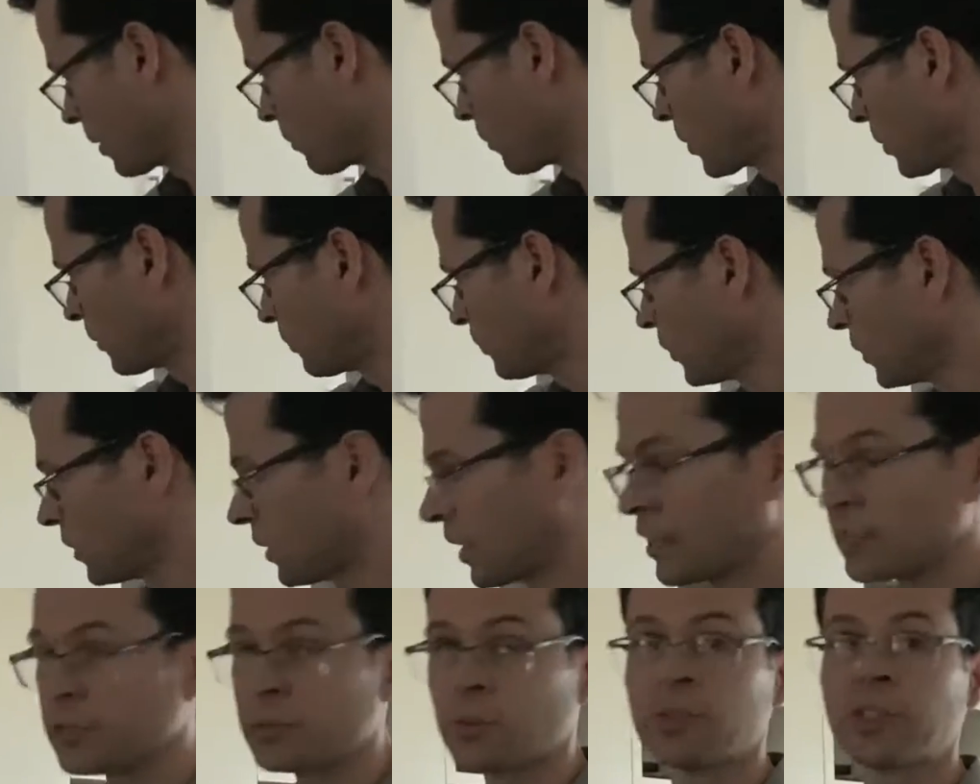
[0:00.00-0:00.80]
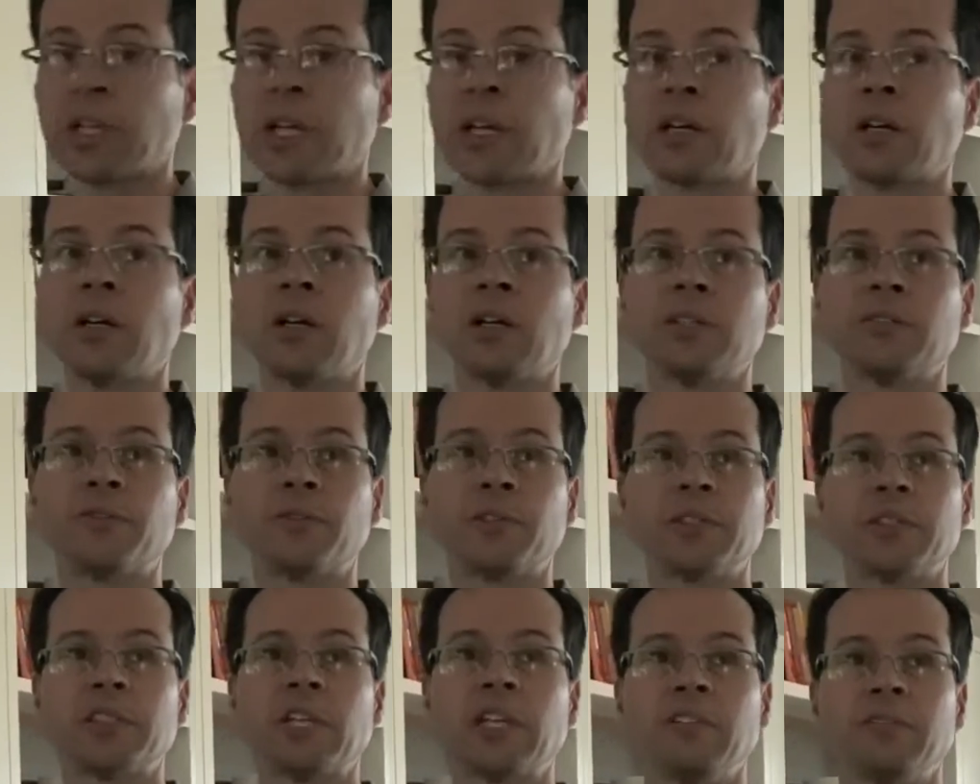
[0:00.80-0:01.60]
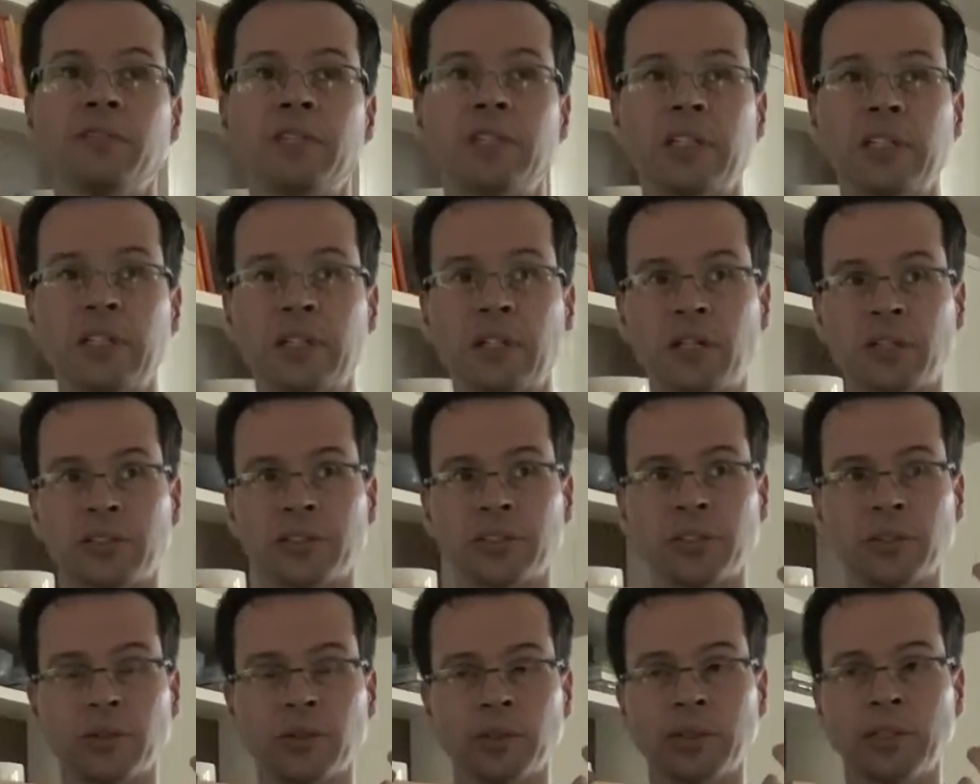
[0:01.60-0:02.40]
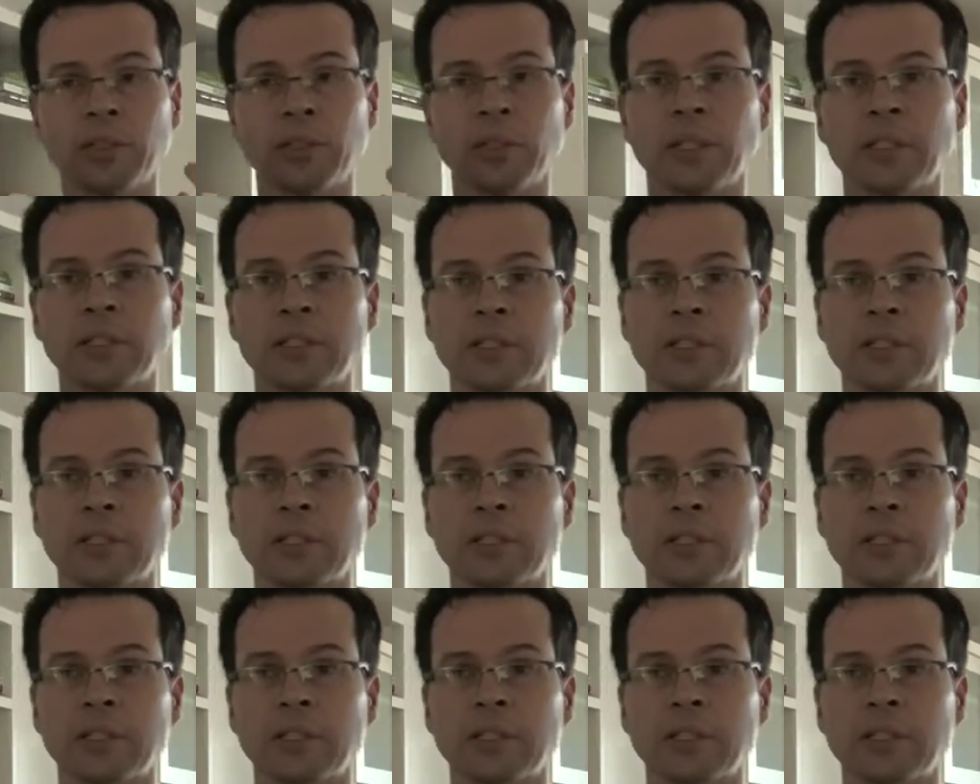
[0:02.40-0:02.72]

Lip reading: amber footlights we'll kick on for safety, and also it